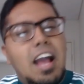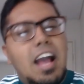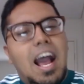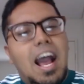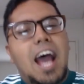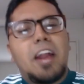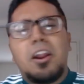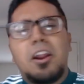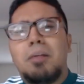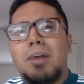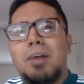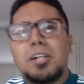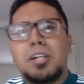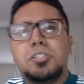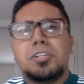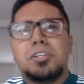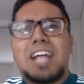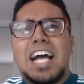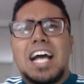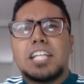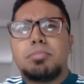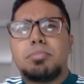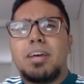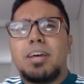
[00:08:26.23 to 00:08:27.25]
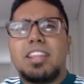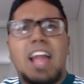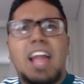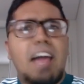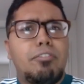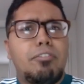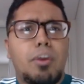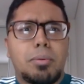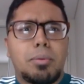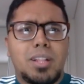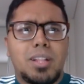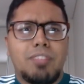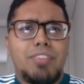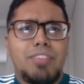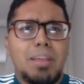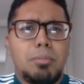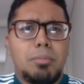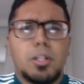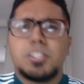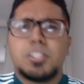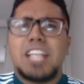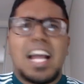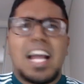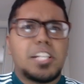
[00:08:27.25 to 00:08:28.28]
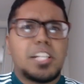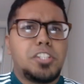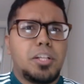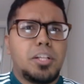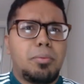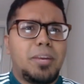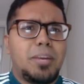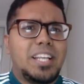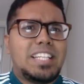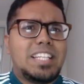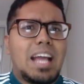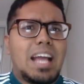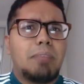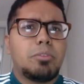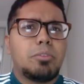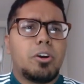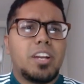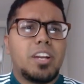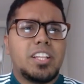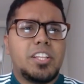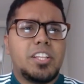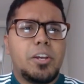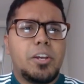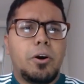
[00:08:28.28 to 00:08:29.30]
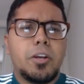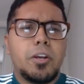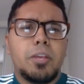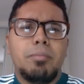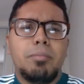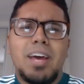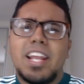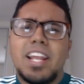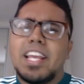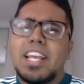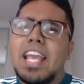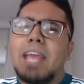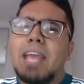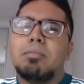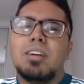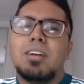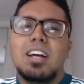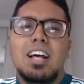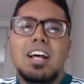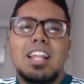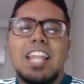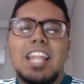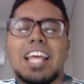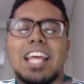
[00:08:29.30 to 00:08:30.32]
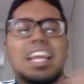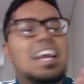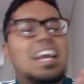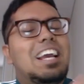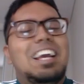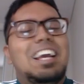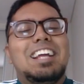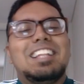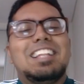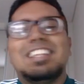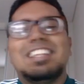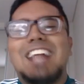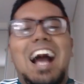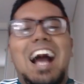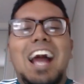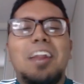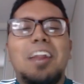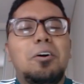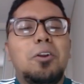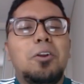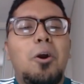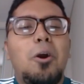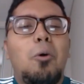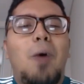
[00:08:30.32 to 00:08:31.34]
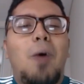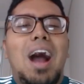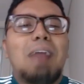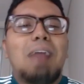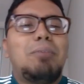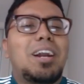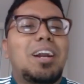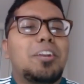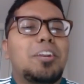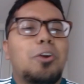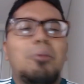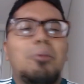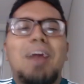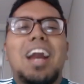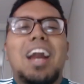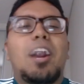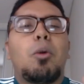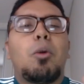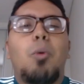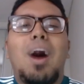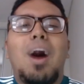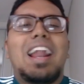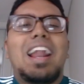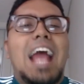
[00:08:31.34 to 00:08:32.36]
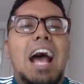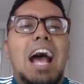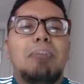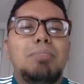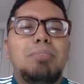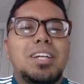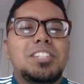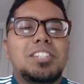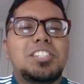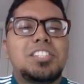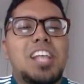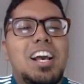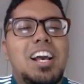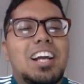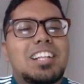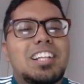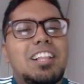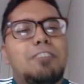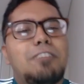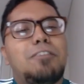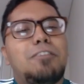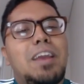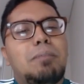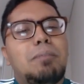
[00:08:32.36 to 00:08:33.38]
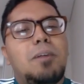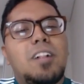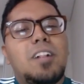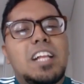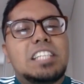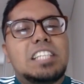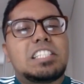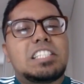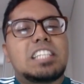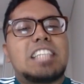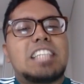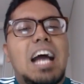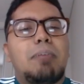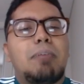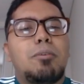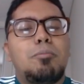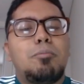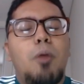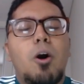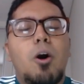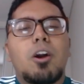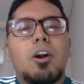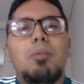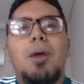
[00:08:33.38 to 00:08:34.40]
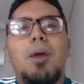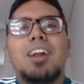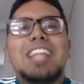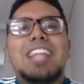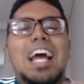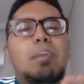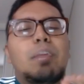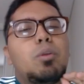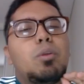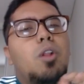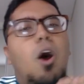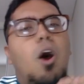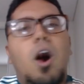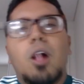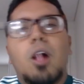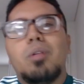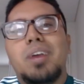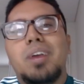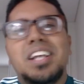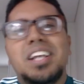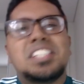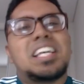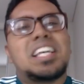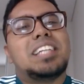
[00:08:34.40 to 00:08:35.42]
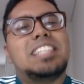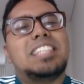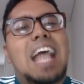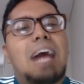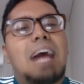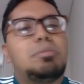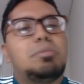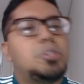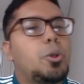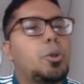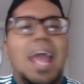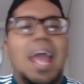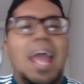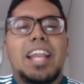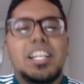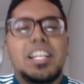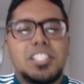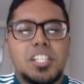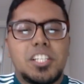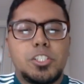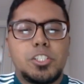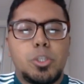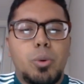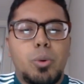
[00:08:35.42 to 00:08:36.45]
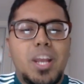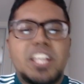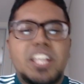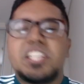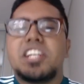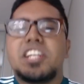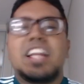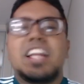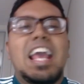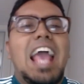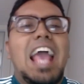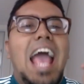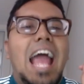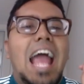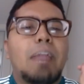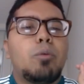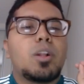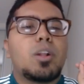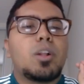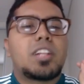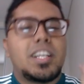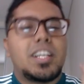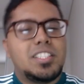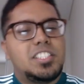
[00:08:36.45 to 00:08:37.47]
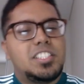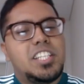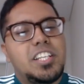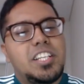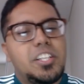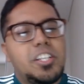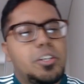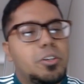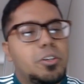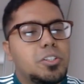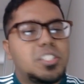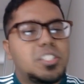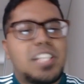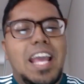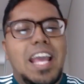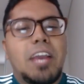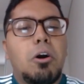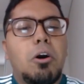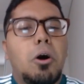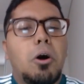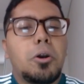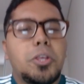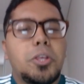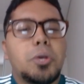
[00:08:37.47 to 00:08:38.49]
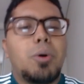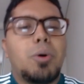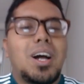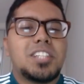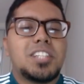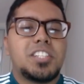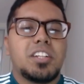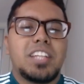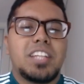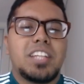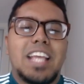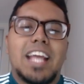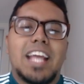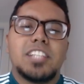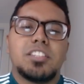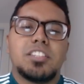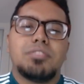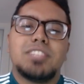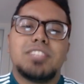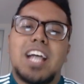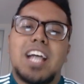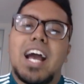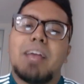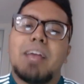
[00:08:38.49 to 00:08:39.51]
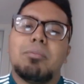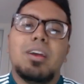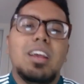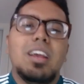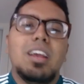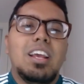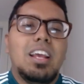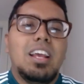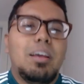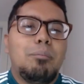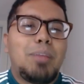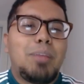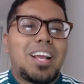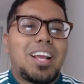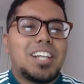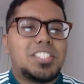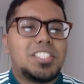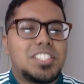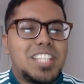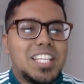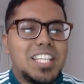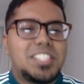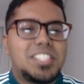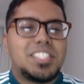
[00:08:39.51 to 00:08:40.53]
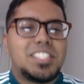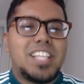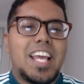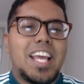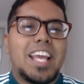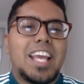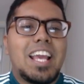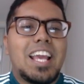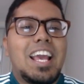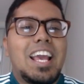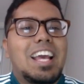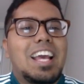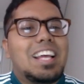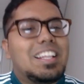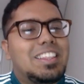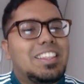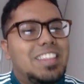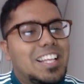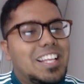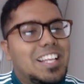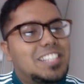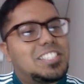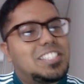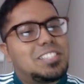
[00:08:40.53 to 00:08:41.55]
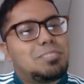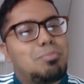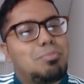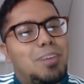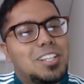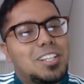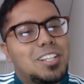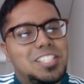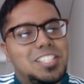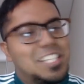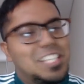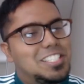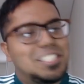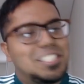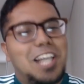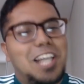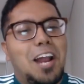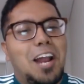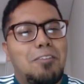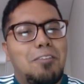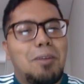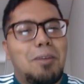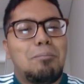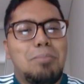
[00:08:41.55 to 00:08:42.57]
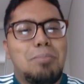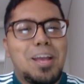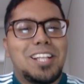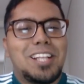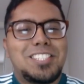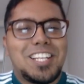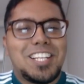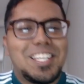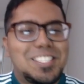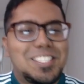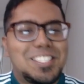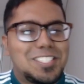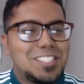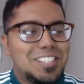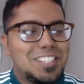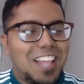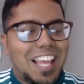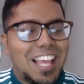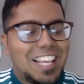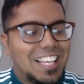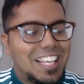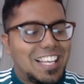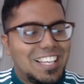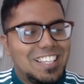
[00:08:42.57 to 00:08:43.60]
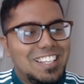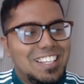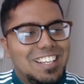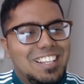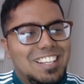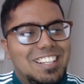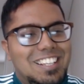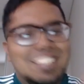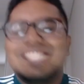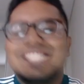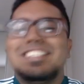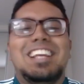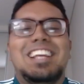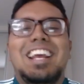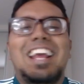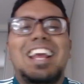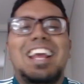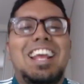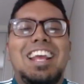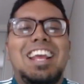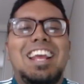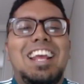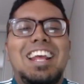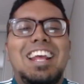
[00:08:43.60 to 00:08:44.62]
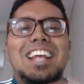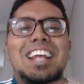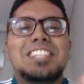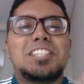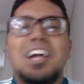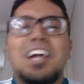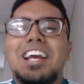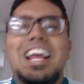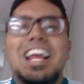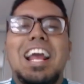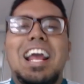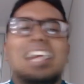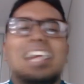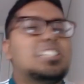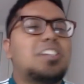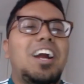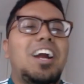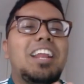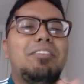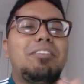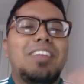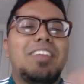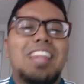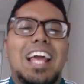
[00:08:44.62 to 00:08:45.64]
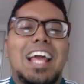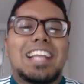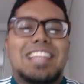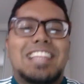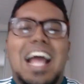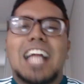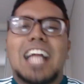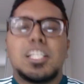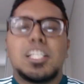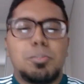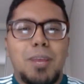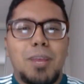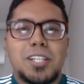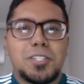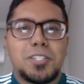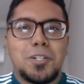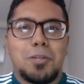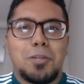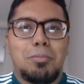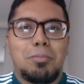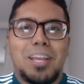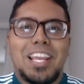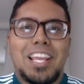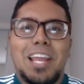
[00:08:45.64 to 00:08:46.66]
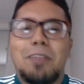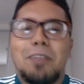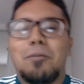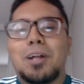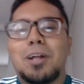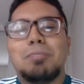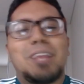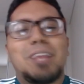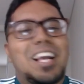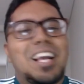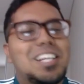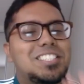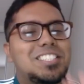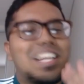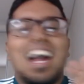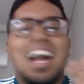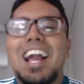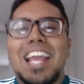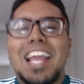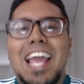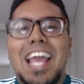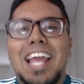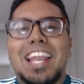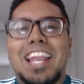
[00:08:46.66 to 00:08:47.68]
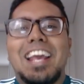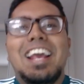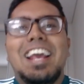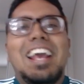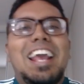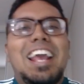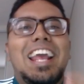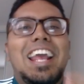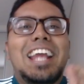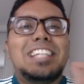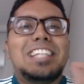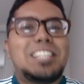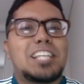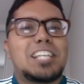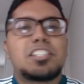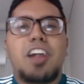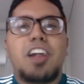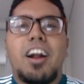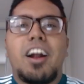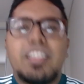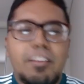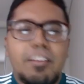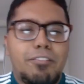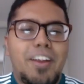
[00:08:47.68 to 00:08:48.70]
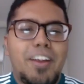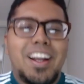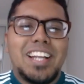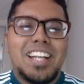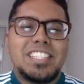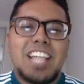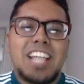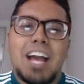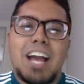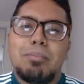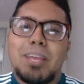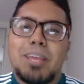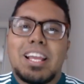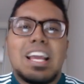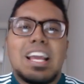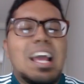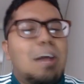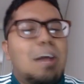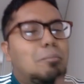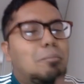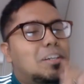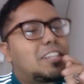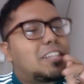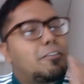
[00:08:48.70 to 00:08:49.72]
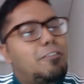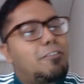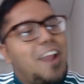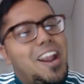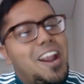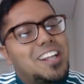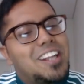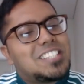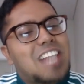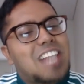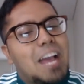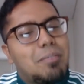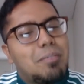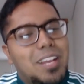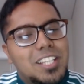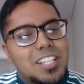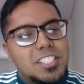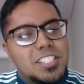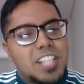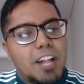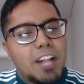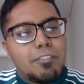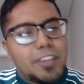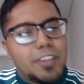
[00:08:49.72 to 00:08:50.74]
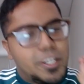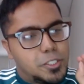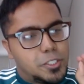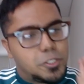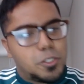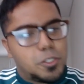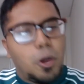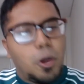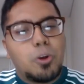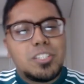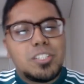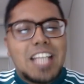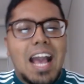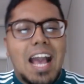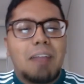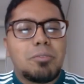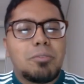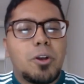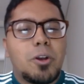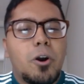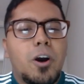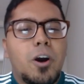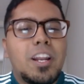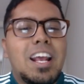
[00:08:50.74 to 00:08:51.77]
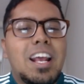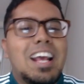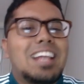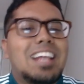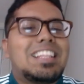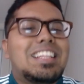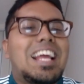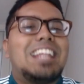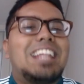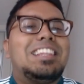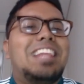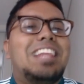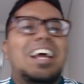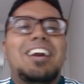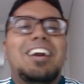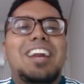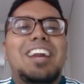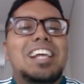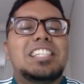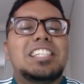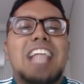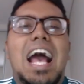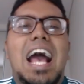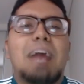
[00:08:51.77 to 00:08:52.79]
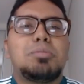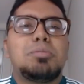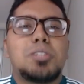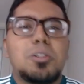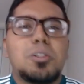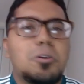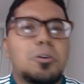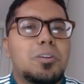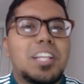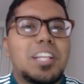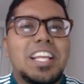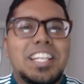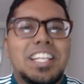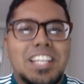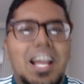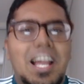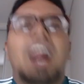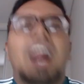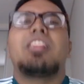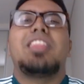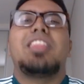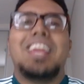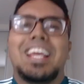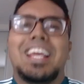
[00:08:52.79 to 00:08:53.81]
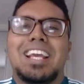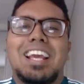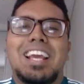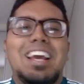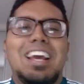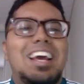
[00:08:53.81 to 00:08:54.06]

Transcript: I don't know about you guys, but Life Orb Clefable is actually pretty damn good in the OU metagame. Like, I don't know why, but no matter what happens, Clefable is the type of Pokemon that will always adapt to any situation and will continue to stay OU until the ends of time. Because this thing, this son of a bitch is like, it's not even like that special to begin with, because again, it just got the Fairy typing. But the Fairy typing itself is so damn good that there is absolutely nothing